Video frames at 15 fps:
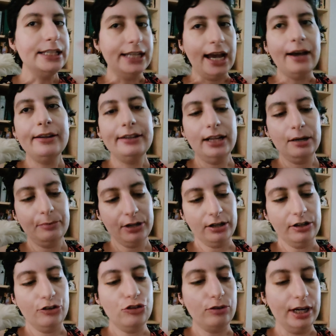yeah, then I'm
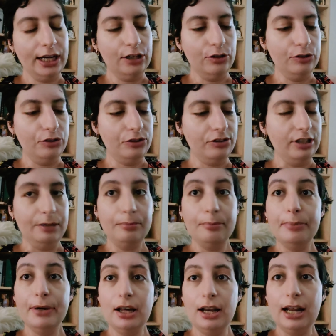gonna try and go to sleep.
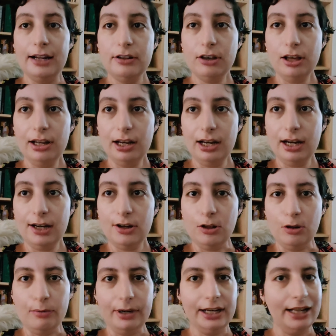But I thought that I'd
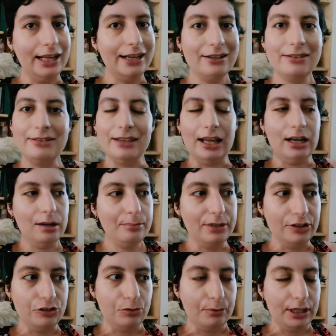already like set up
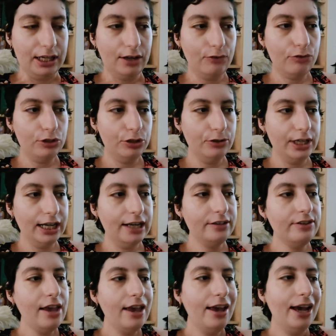this weekend for you
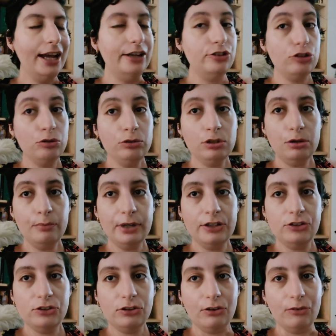guys. I don't know
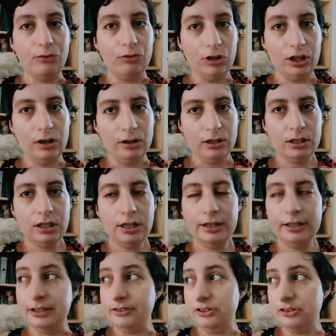which vlog
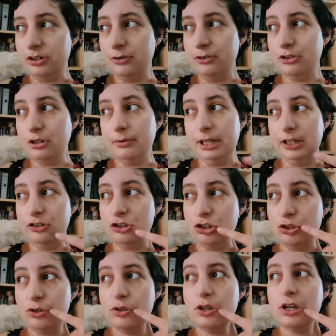this is going to go
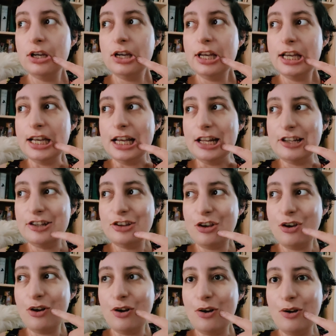into. And
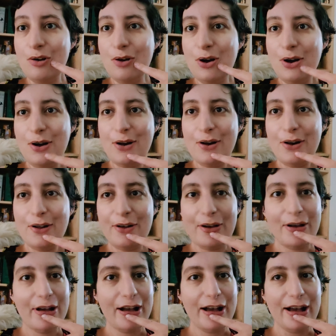so,
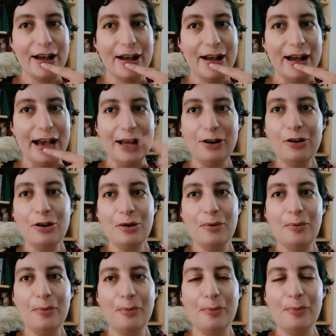I don't
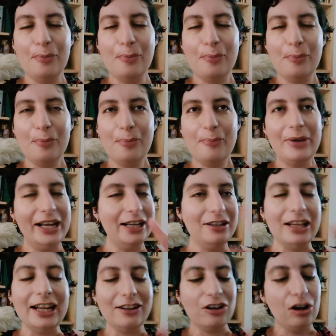know,
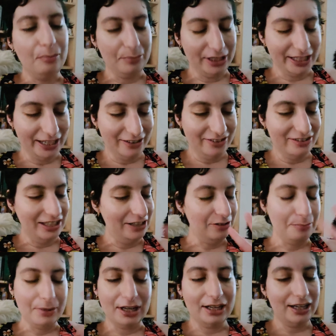it, it complicates
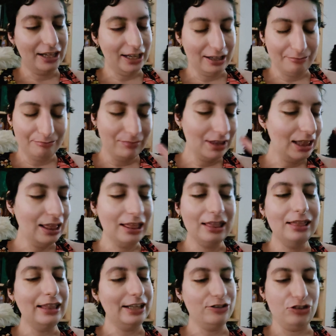things, but
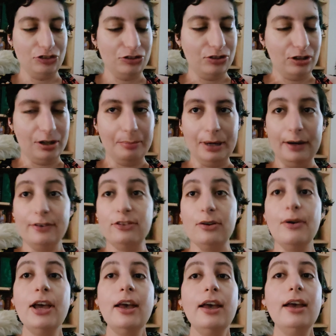let's just talk about it.
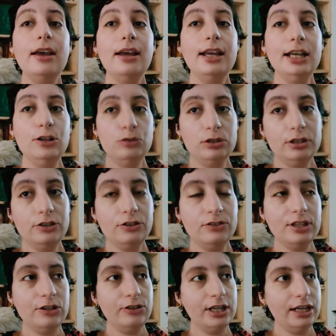So in order to
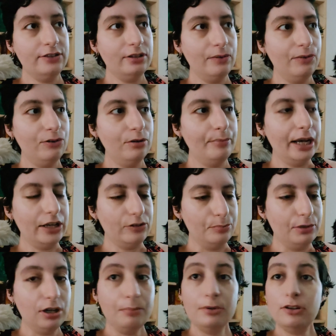set you guys up for Becca's
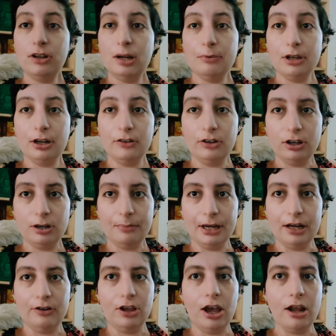Bookathon, I'm going to talk about